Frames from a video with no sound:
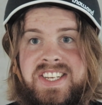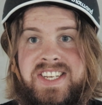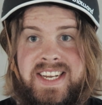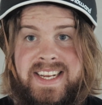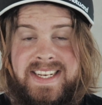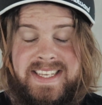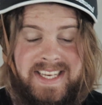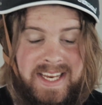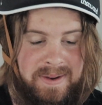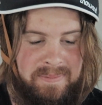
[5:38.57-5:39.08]

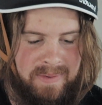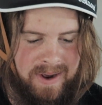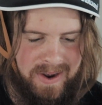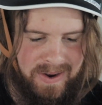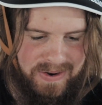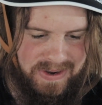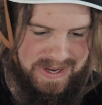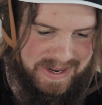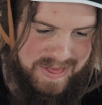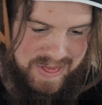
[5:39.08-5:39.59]
GT
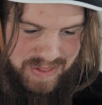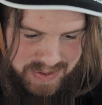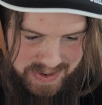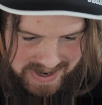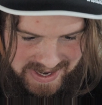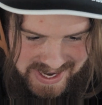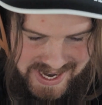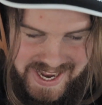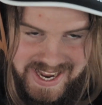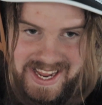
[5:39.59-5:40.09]
mode in
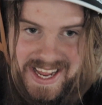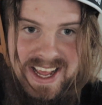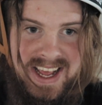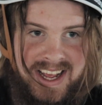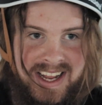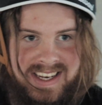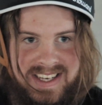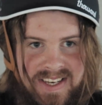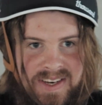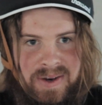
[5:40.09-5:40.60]
3,
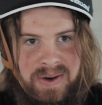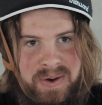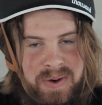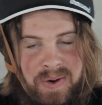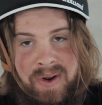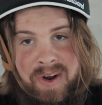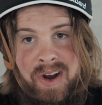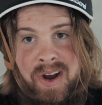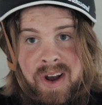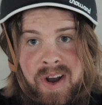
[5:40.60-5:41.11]

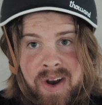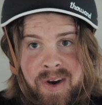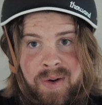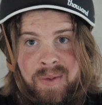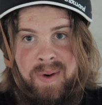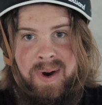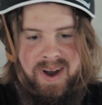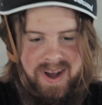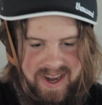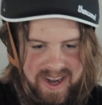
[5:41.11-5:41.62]
2,
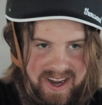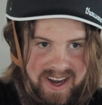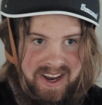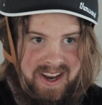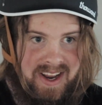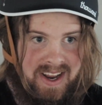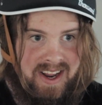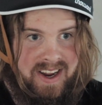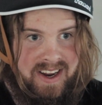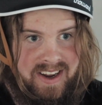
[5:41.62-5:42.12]
1,
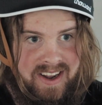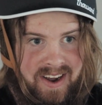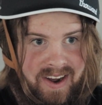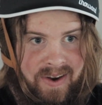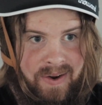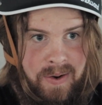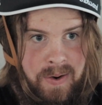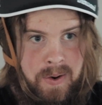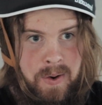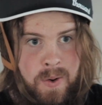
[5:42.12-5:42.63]
go.